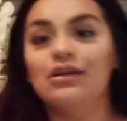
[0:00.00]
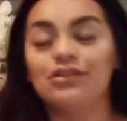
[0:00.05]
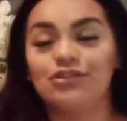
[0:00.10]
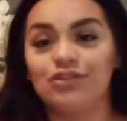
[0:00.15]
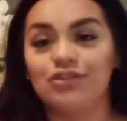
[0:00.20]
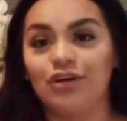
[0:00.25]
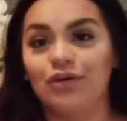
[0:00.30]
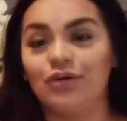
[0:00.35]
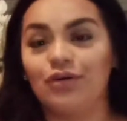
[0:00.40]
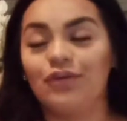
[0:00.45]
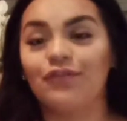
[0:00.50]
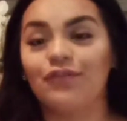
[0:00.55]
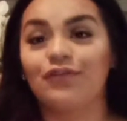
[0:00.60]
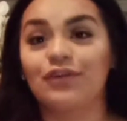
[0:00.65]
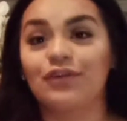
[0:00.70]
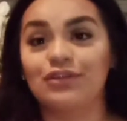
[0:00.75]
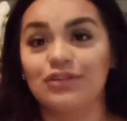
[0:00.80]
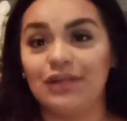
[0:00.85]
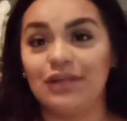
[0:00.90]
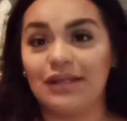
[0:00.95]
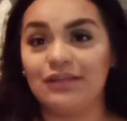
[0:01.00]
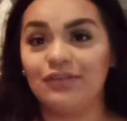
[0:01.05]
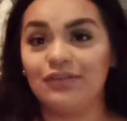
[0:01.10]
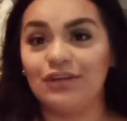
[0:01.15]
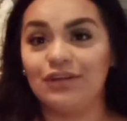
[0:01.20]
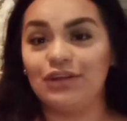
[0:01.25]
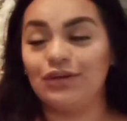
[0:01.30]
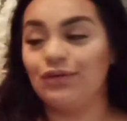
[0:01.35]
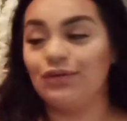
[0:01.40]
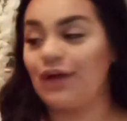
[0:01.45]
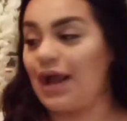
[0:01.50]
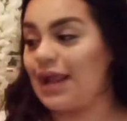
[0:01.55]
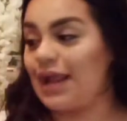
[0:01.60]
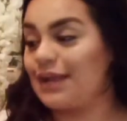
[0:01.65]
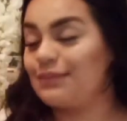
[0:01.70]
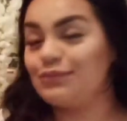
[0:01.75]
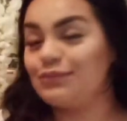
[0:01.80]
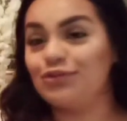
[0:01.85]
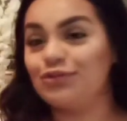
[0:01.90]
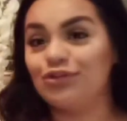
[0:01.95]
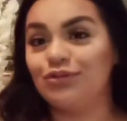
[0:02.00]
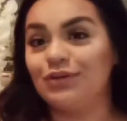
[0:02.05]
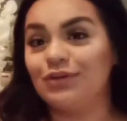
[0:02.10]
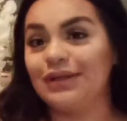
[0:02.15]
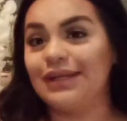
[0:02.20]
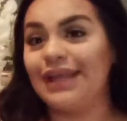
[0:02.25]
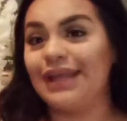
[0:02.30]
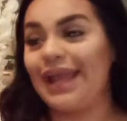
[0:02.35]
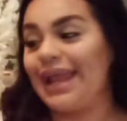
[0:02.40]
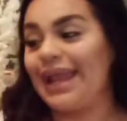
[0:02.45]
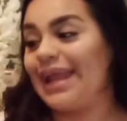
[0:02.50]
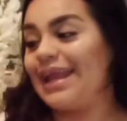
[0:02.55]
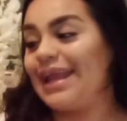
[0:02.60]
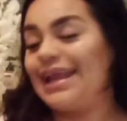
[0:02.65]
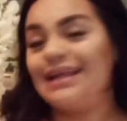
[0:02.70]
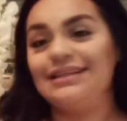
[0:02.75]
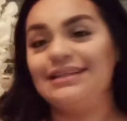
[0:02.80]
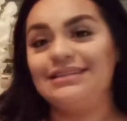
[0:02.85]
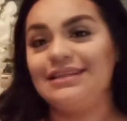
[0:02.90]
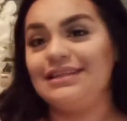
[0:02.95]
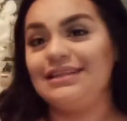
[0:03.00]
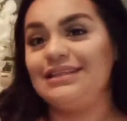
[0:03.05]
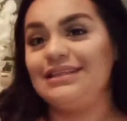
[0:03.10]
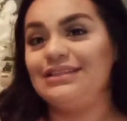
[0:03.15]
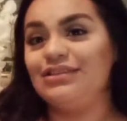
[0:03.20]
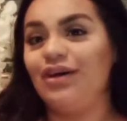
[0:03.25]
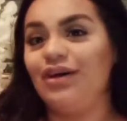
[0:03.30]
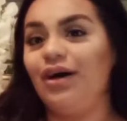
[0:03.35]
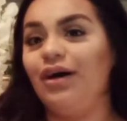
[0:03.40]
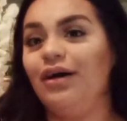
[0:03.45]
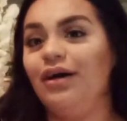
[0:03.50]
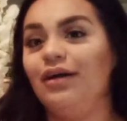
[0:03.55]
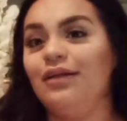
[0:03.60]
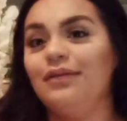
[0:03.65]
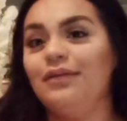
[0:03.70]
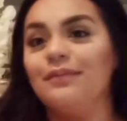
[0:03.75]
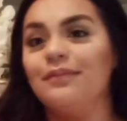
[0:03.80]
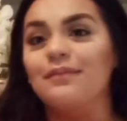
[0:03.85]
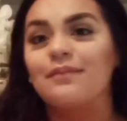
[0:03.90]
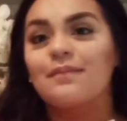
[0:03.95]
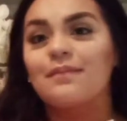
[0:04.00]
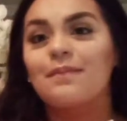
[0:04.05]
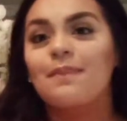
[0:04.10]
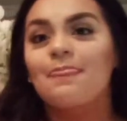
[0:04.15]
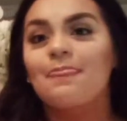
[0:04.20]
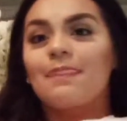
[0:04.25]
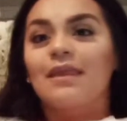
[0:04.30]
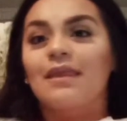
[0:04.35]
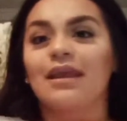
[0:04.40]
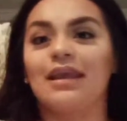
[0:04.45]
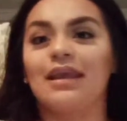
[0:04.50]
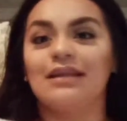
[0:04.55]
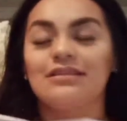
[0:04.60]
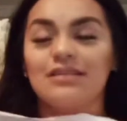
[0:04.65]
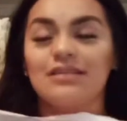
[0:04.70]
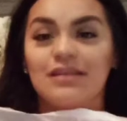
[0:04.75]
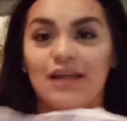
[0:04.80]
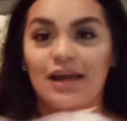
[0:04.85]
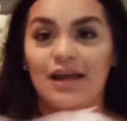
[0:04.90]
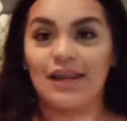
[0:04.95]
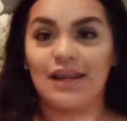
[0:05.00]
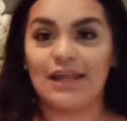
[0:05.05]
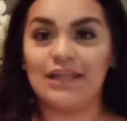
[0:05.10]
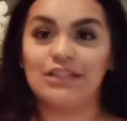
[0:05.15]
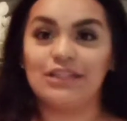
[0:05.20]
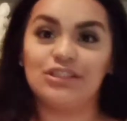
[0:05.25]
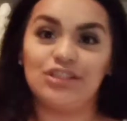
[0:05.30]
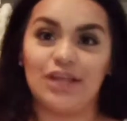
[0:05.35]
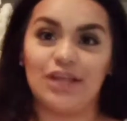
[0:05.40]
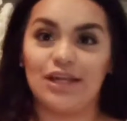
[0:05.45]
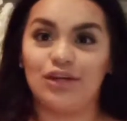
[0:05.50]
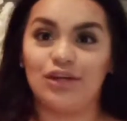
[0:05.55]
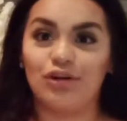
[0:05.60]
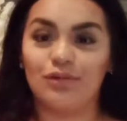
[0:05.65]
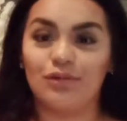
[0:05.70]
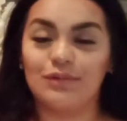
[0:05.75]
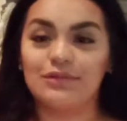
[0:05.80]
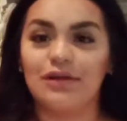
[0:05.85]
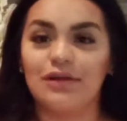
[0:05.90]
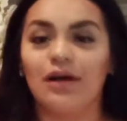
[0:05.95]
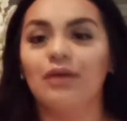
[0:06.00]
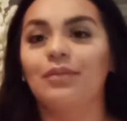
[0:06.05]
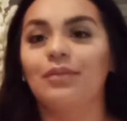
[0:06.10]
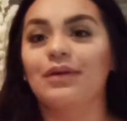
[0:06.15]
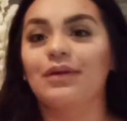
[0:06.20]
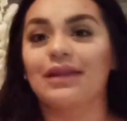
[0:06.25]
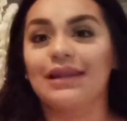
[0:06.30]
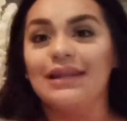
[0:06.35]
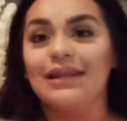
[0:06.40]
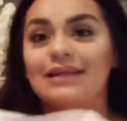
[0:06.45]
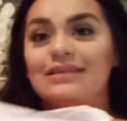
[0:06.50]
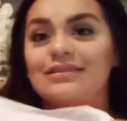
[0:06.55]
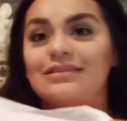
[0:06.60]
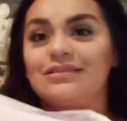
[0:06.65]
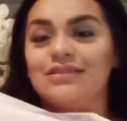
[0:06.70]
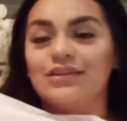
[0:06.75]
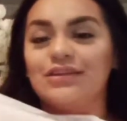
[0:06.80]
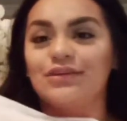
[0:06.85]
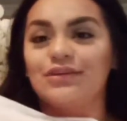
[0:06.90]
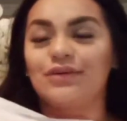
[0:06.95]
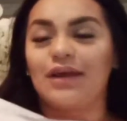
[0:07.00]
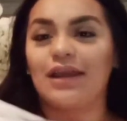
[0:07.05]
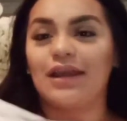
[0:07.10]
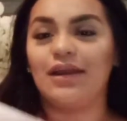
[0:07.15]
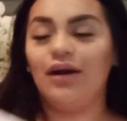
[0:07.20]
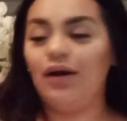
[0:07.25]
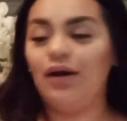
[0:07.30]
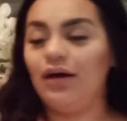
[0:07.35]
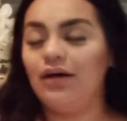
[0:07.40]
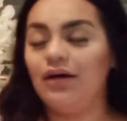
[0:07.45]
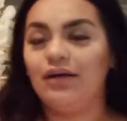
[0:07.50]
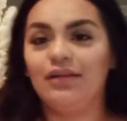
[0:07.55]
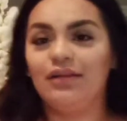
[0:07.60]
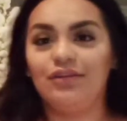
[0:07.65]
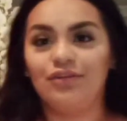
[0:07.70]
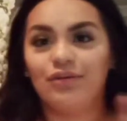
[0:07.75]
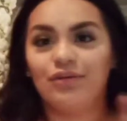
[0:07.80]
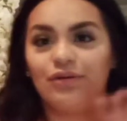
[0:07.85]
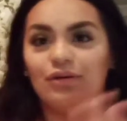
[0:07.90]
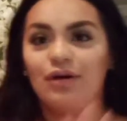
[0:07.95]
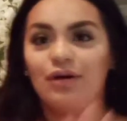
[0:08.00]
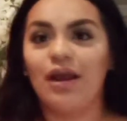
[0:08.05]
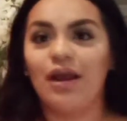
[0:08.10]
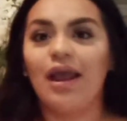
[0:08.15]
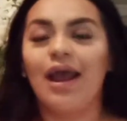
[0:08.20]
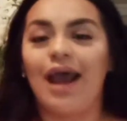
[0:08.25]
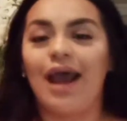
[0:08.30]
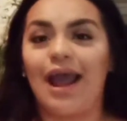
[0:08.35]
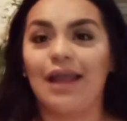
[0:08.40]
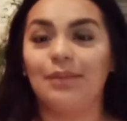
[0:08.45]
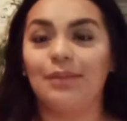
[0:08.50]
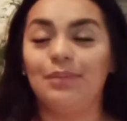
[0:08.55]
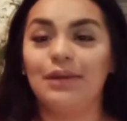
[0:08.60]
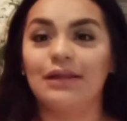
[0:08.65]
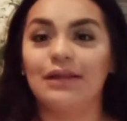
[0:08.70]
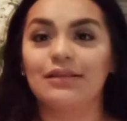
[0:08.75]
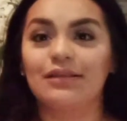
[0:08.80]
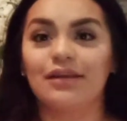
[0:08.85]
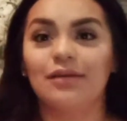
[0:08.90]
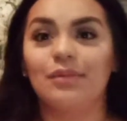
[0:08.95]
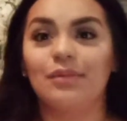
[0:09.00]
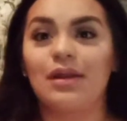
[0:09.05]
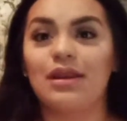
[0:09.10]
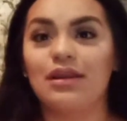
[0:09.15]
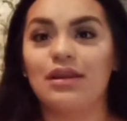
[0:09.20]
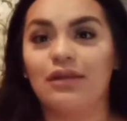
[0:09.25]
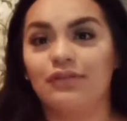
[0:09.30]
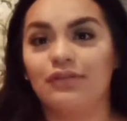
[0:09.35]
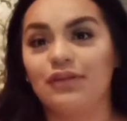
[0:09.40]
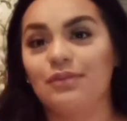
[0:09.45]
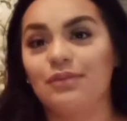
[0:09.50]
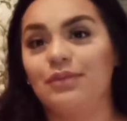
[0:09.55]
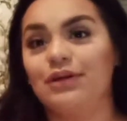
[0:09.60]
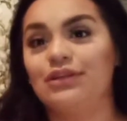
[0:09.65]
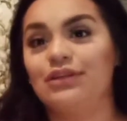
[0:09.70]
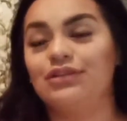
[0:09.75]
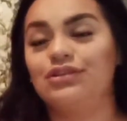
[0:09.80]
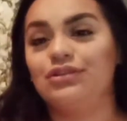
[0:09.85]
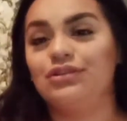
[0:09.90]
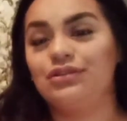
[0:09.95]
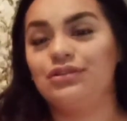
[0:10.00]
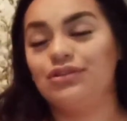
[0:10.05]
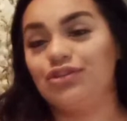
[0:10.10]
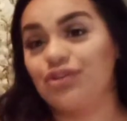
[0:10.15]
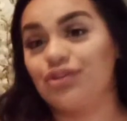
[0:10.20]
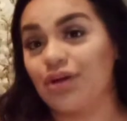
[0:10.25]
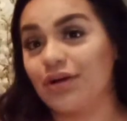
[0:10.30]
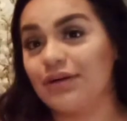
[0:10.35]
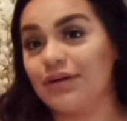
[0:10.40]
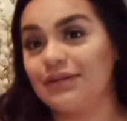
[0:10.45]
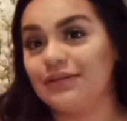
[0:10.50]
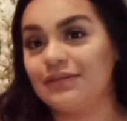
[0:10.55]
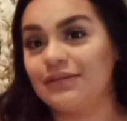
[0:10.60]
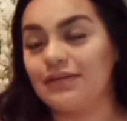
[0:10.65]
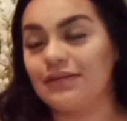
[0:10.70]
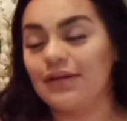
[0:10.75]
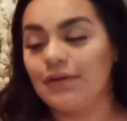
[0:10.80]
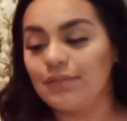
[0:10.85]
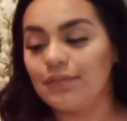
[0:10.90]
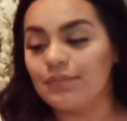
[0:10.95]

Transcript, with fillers: So for today's video, I'm doing a DD's haul. It's not a ginormous haul, but it is still a haul. So I picked up nothing but shirts.